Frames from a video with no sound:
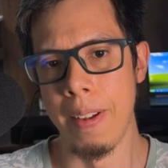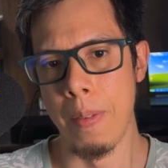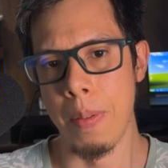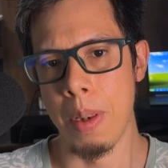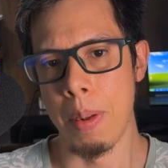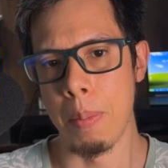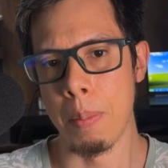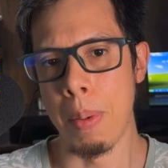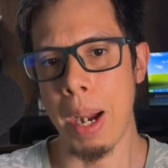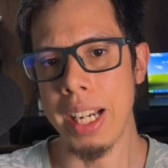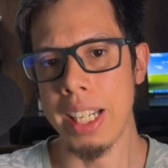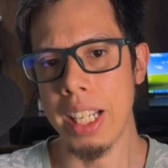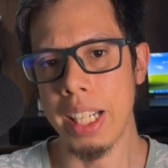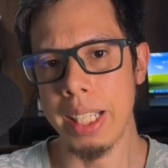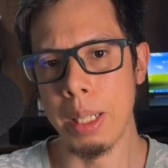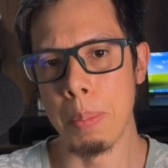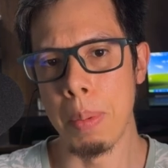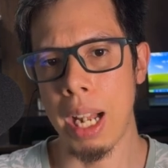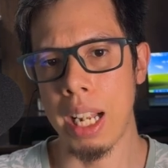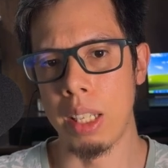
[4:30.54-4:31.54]
binary
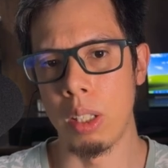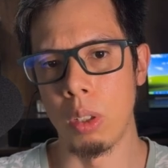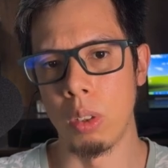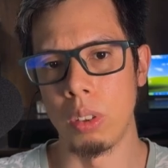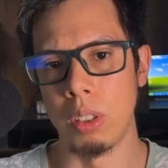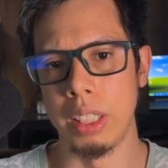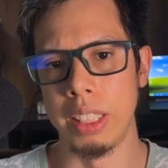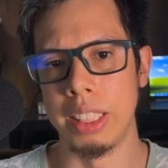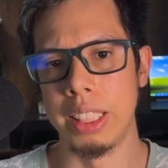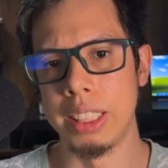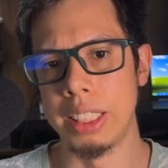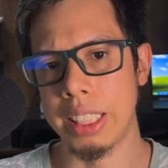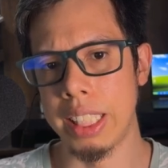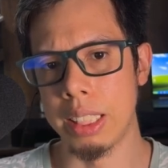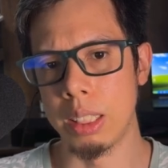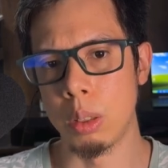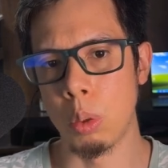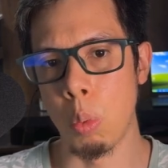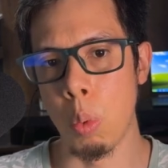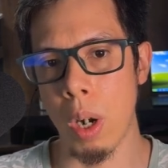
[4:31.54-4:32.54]
value, in this
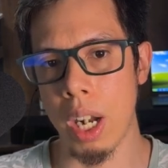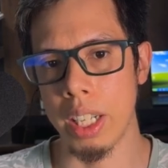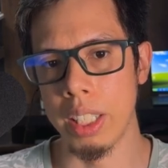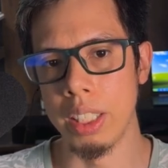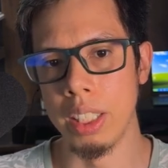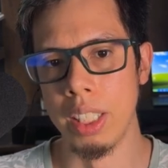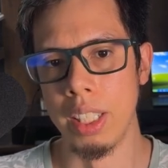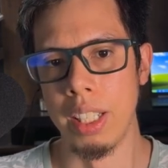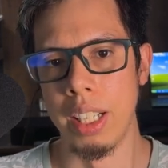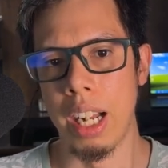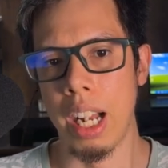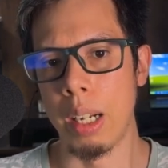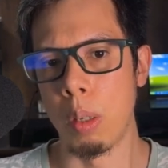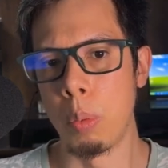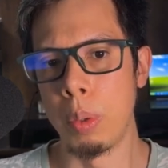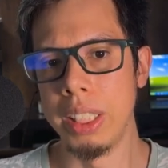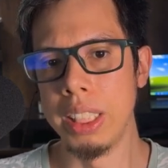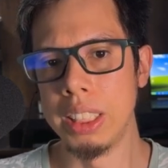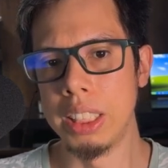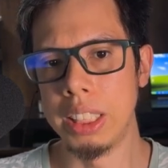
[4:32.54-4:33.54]
case 1, and
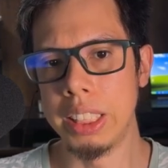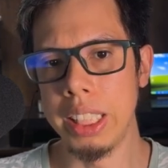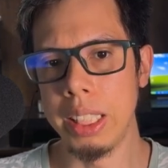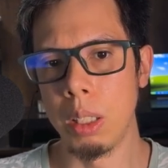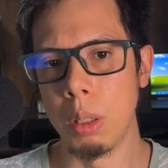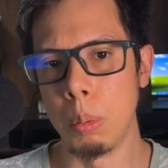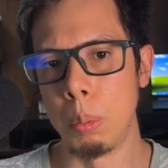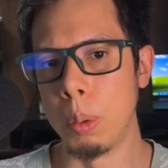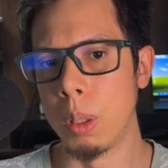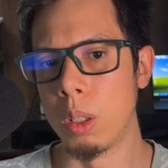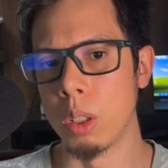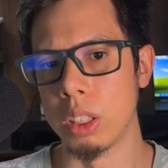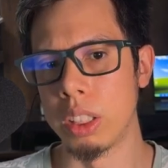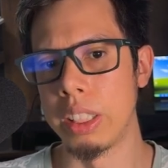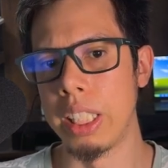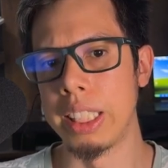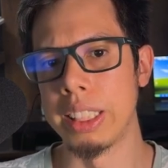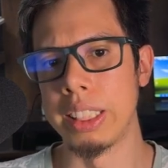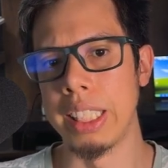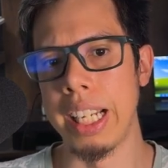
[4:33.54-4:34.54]
when it's 0 because there
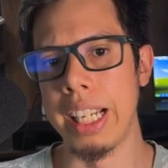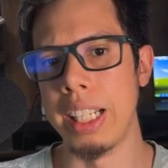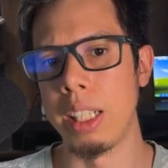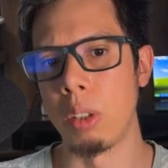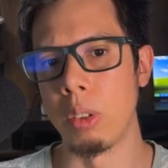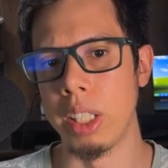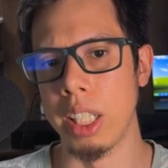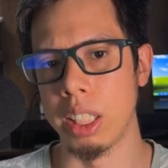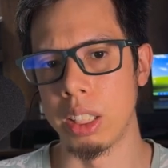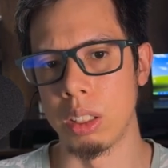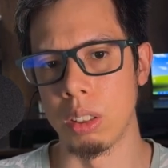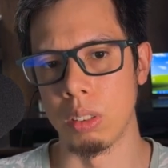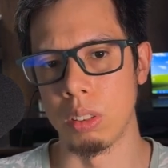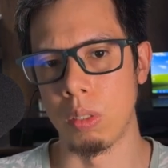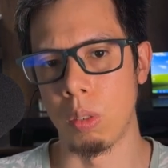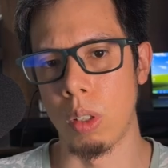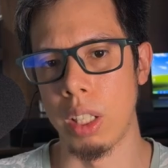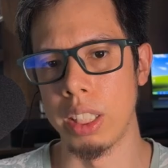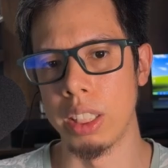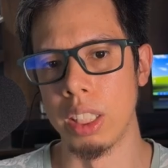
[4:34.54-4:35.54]
is any connection,
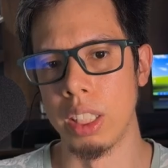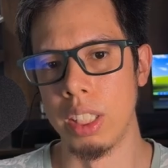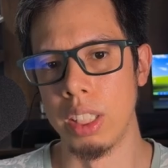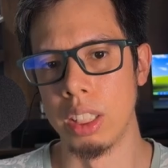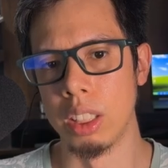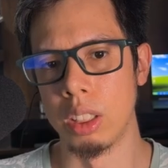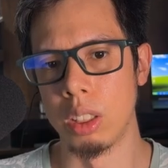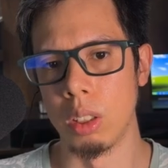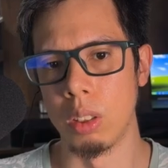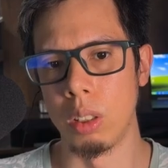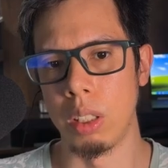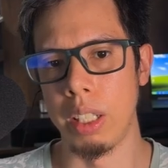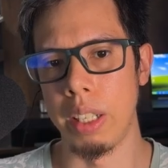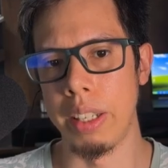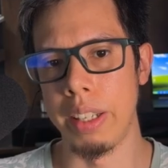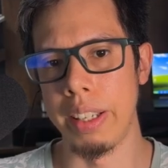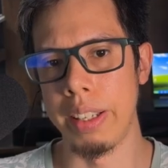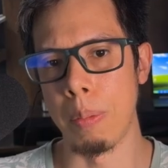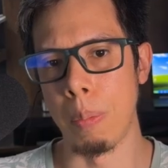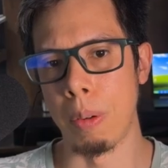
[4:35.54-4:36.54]
right? So
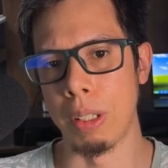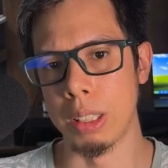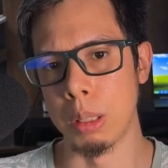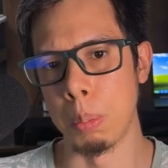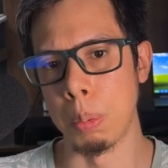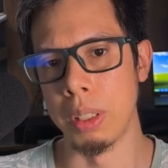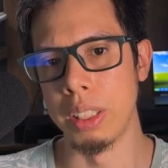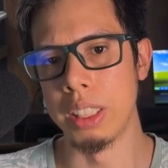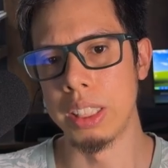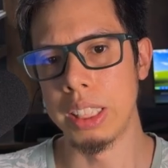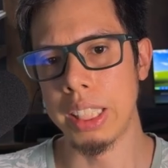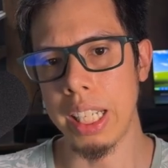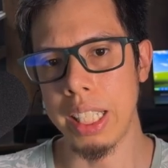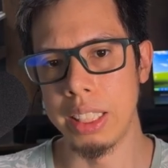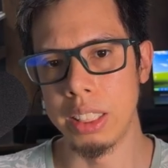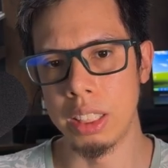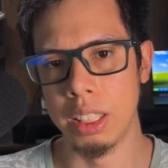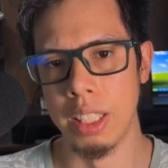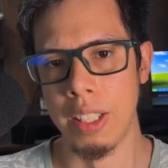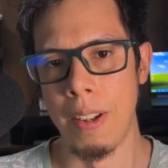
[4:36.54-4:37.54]
for example, in this
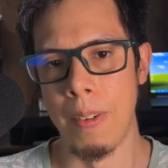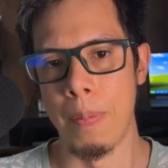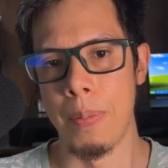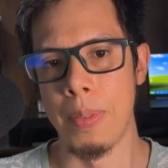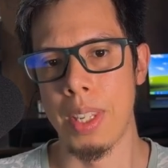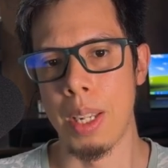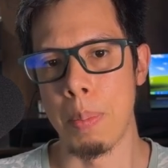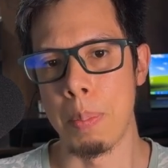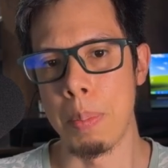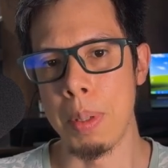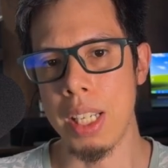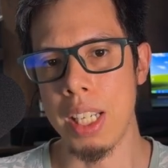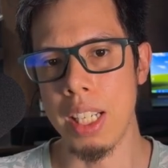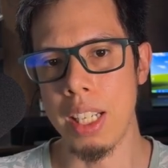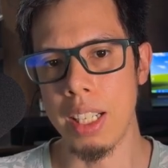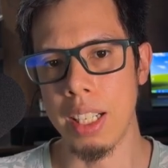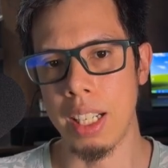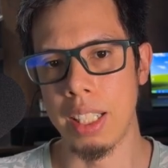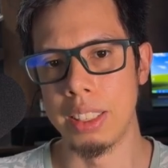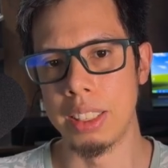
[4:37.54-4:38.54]
case, the B
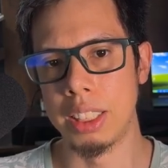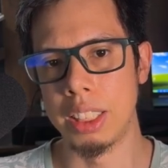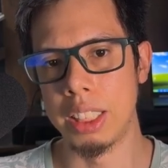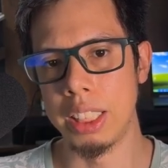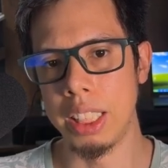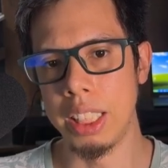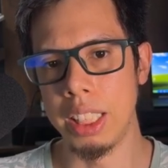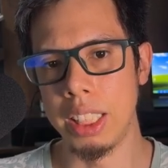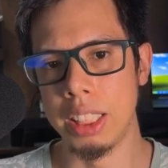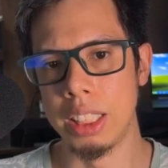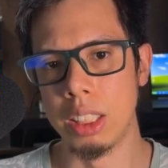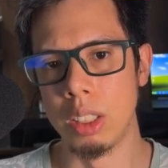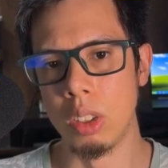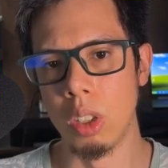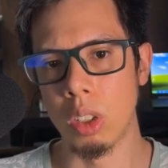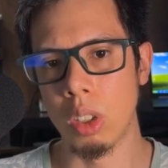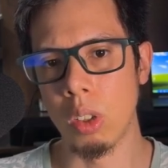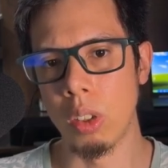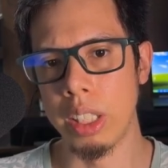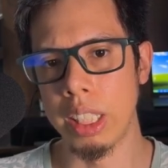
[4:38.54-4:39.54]
and C is
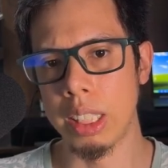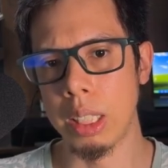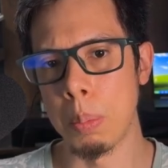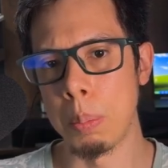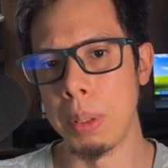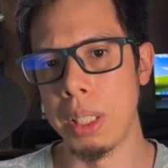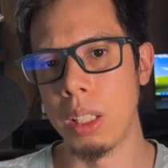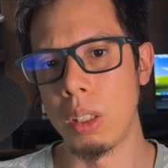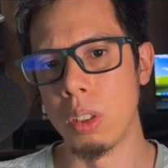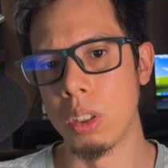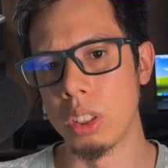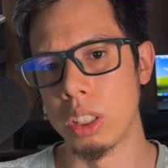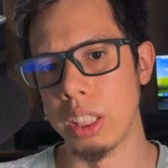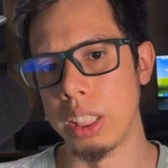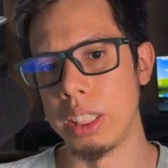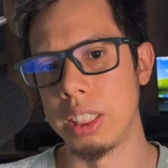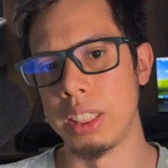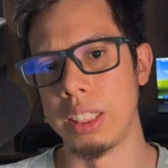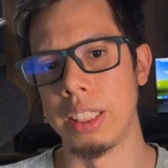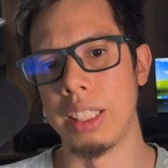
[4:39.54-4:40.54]
not connected because
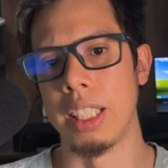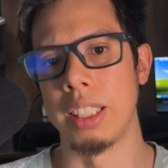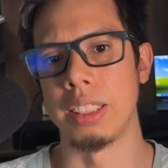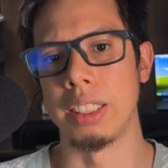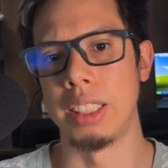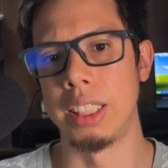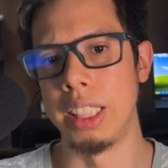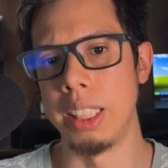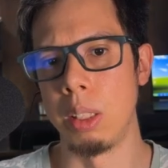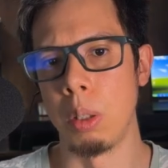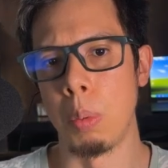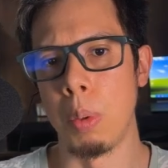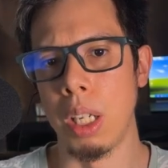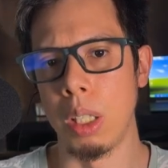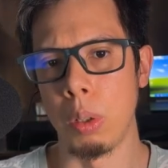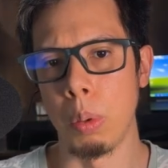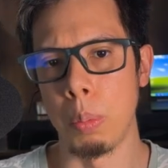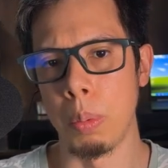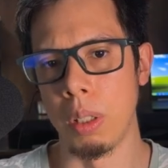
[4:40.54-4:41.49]
it's the 0 value